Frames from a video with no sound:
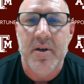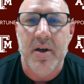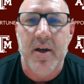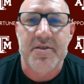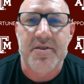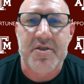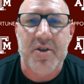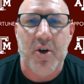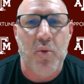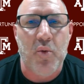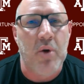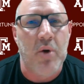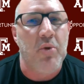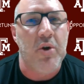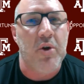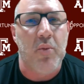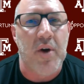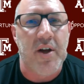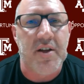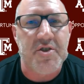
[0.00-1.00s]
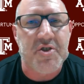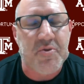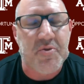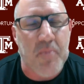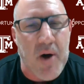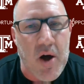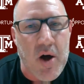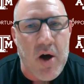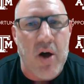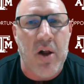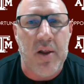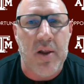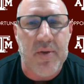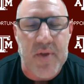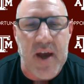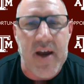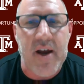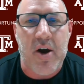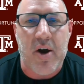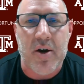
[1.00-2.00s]
And so when we went small,
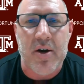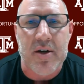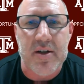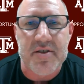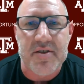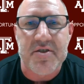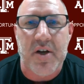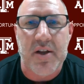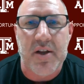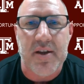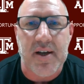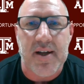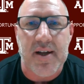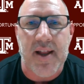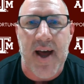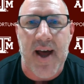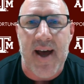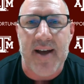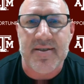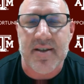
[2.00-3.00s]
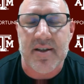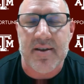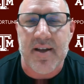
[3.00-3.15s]
they hurt us on the glass.